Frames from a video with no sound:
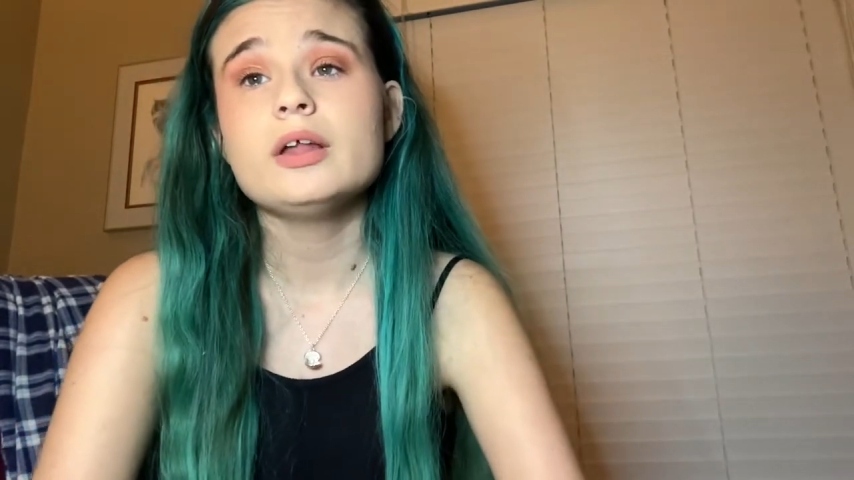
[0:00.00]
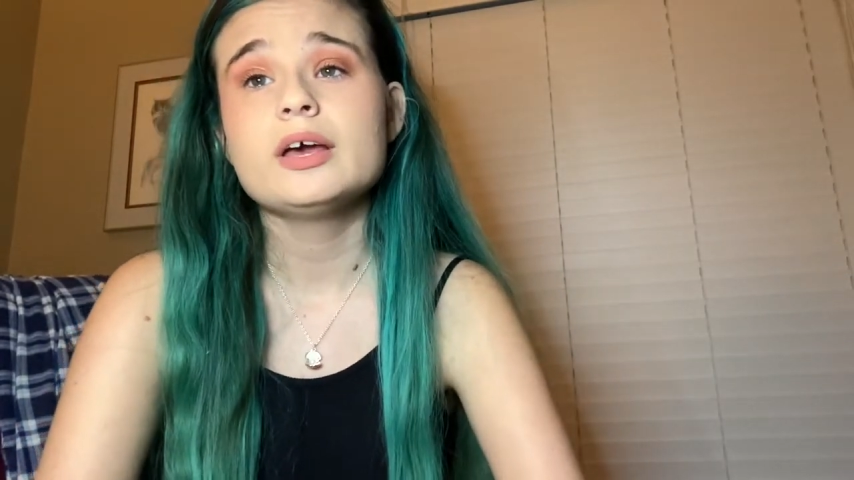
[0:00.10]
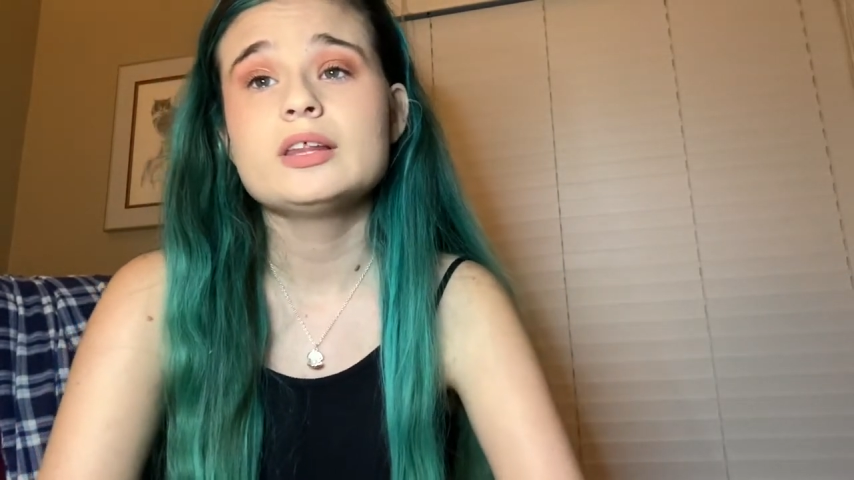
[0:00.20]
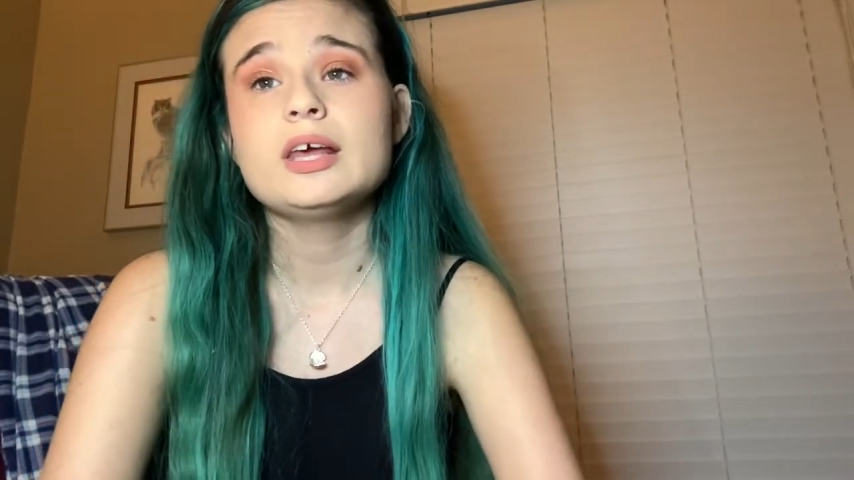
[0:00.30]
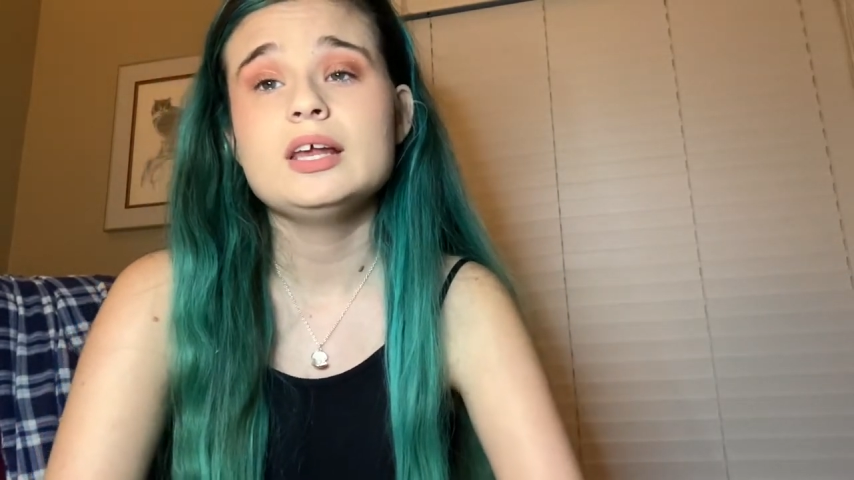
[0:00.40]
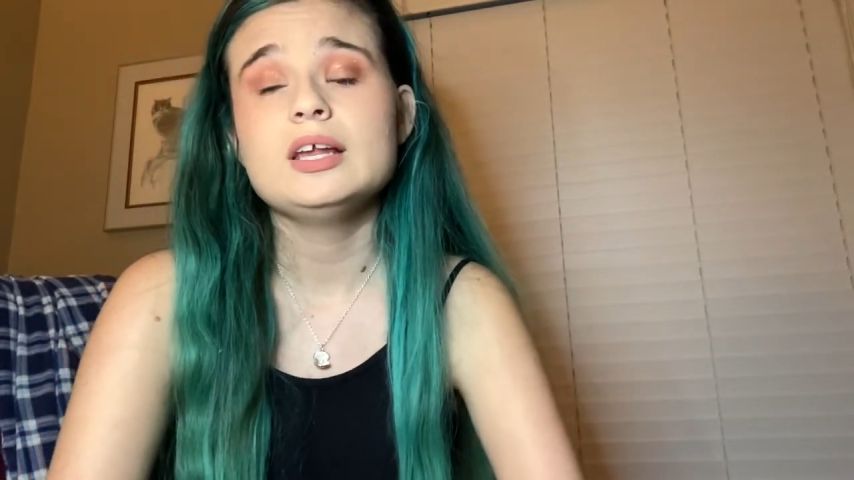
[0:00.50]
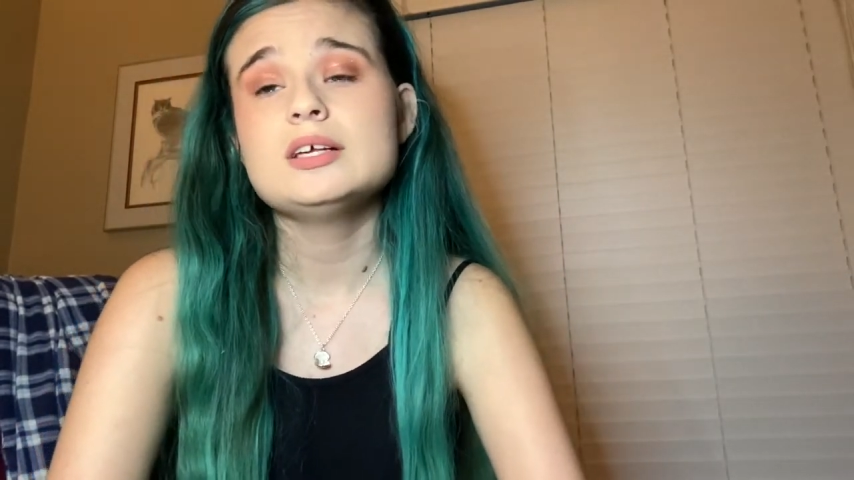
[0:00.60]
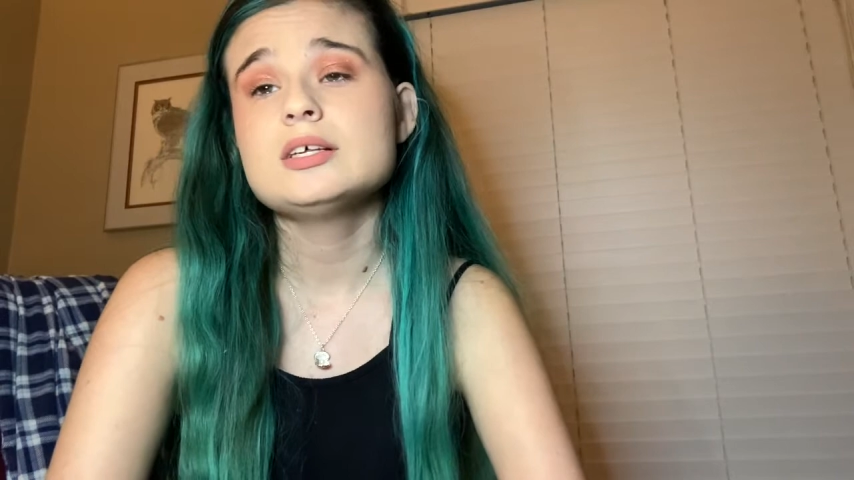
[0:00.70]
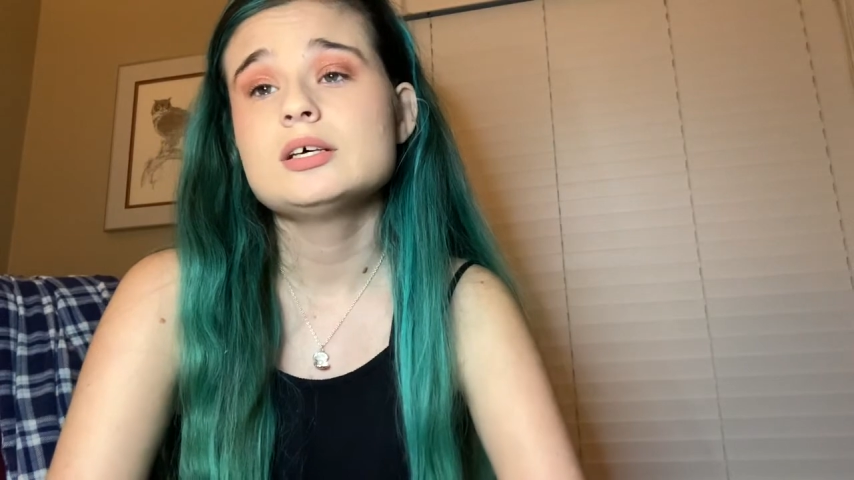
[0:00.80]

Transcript: Like, they can